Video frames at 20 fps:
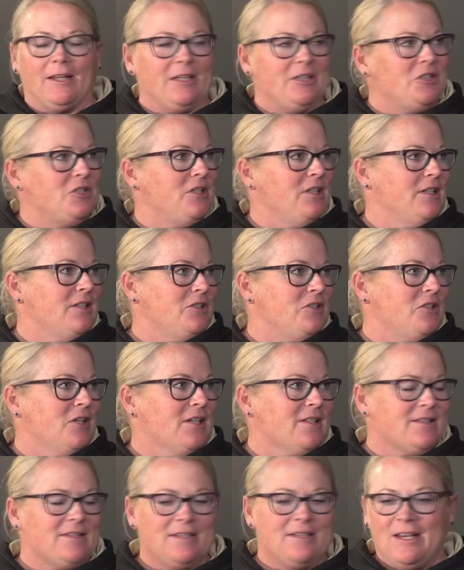Like, she is
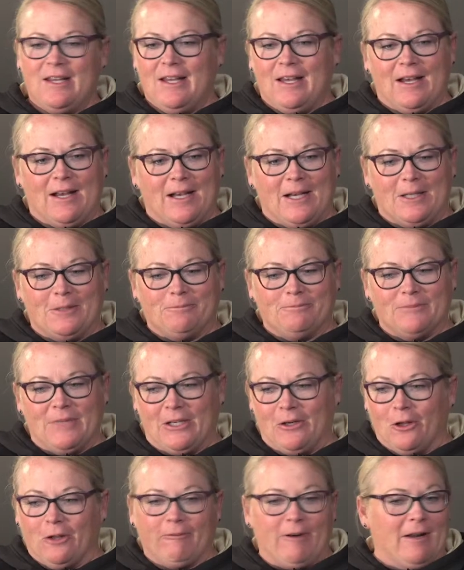just
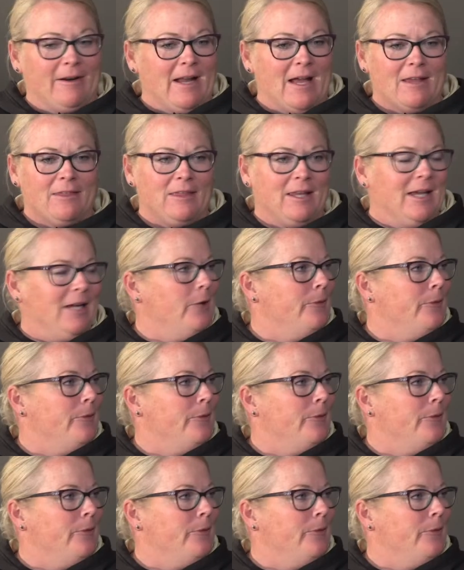an all-around athlete.